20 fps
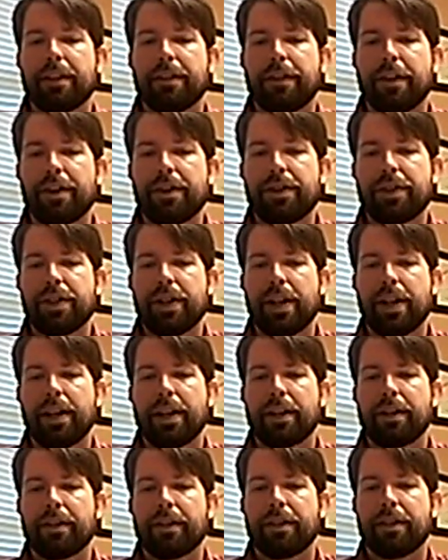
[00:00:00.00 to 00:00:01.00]
the first
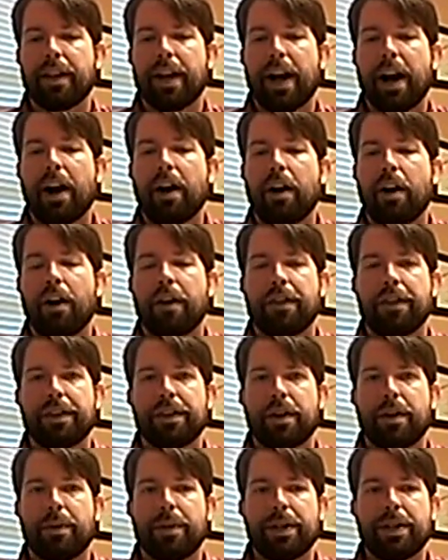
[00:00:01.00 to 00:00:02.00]
thing that our
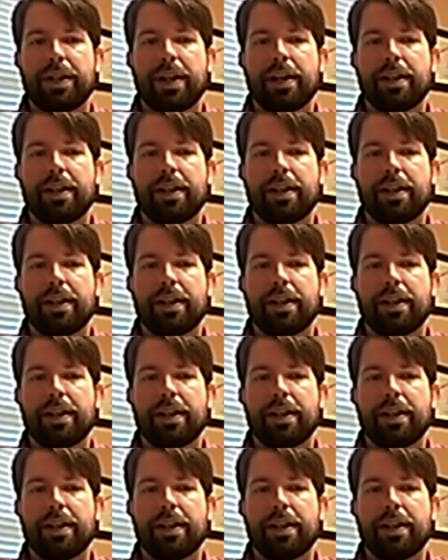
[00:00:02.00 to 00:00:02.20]
office always